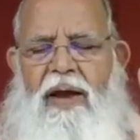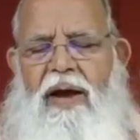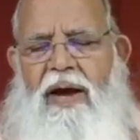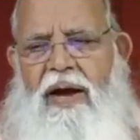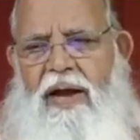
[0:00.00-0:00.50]

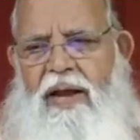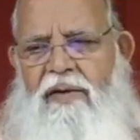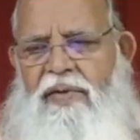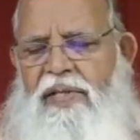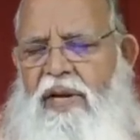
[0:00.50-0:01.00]
I,
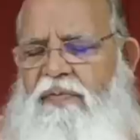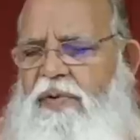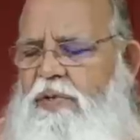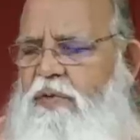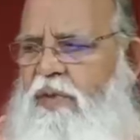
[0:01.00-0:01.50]
with
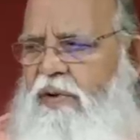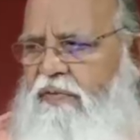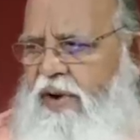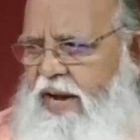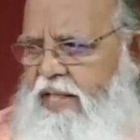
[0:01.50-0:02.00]
reference to my
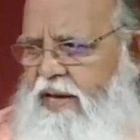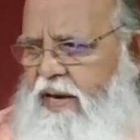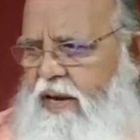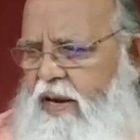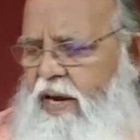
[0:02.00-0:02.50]

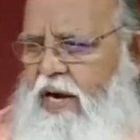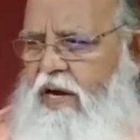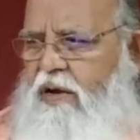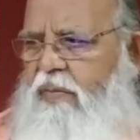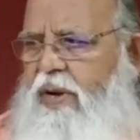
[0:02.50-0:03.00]
father, I
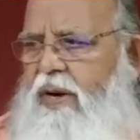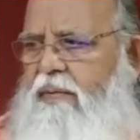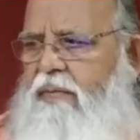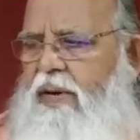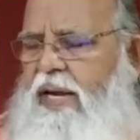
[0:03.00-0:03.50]
have
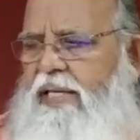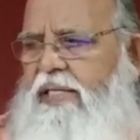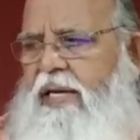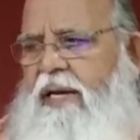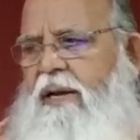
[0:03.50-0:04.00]
become a
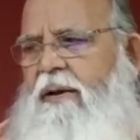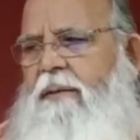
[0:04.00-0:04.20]
son.